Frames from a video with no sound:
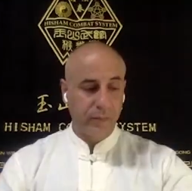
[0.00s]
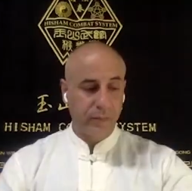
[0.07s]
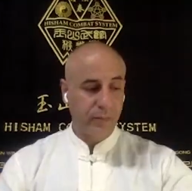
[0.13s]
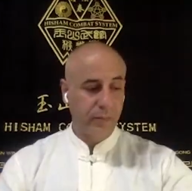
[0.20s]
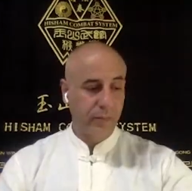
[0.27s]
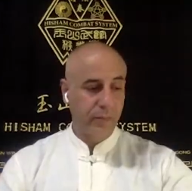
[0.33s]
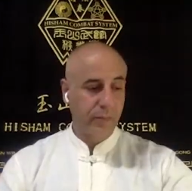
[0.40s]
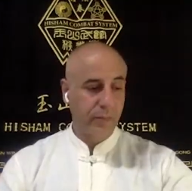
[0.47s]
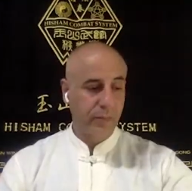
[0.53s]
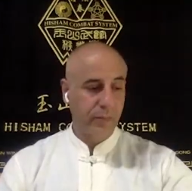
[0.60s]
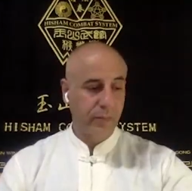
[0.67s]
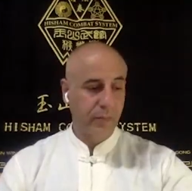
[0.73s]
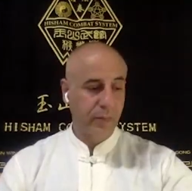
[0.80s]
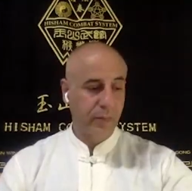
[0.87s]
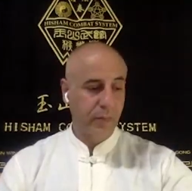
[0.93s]

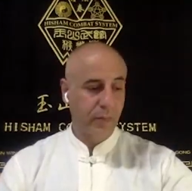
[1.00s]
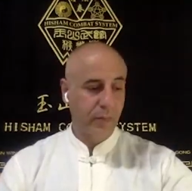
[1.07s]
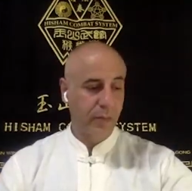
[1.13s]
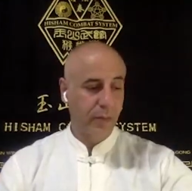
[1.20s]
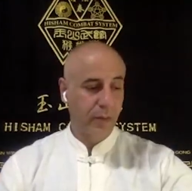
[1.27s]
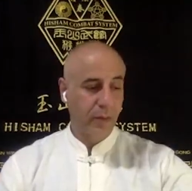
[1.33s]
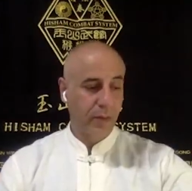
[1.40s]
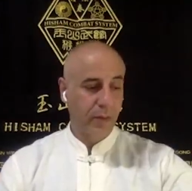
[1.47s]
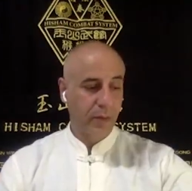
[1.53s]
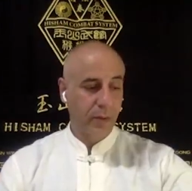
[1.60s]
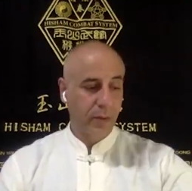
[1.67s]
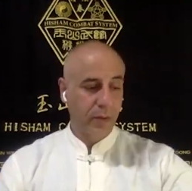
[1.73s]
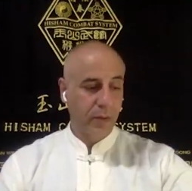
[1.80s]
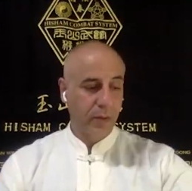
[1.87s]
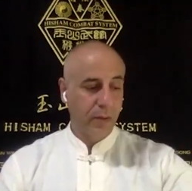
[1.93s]

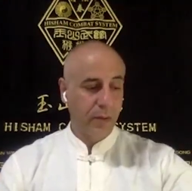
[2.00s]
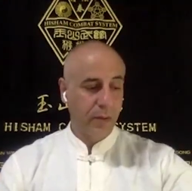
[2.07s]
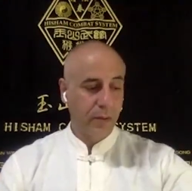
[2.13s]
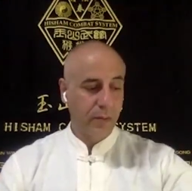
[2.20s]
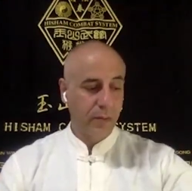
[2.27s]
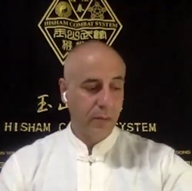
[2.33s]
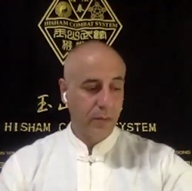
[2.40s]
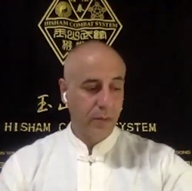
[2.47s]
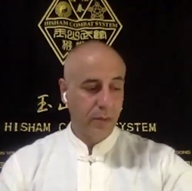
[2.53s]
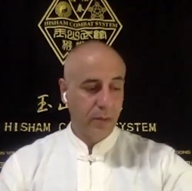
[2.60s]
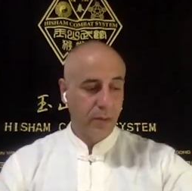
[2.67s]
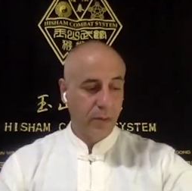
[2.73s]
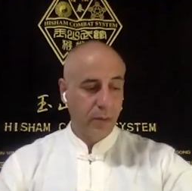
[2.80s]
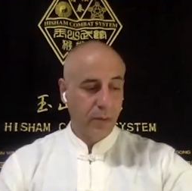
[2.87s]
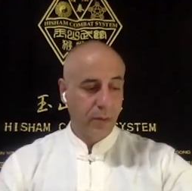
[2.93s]

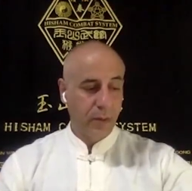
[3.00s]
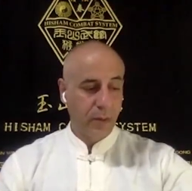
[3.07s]
(silence)